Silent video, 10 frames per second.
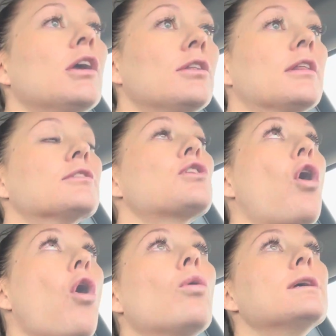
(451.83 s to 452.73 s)
there's
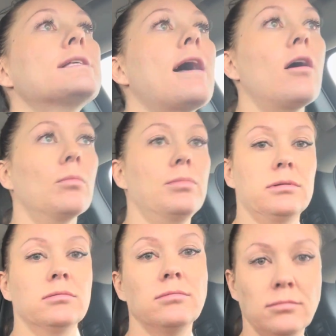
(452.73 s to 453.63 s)
always help.
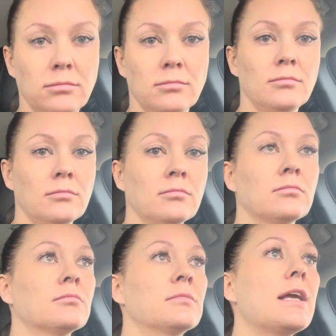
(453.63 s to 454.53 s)

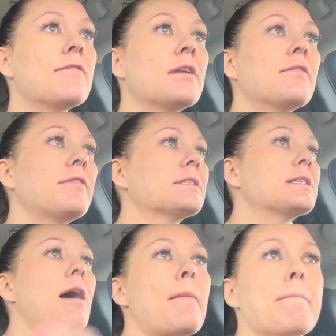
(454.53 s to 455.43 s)
Even if it's
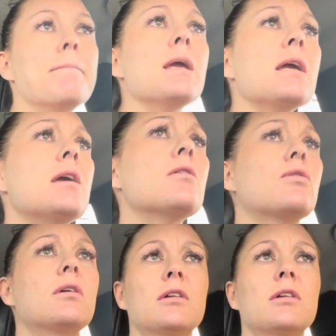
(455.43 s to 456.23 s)
not me or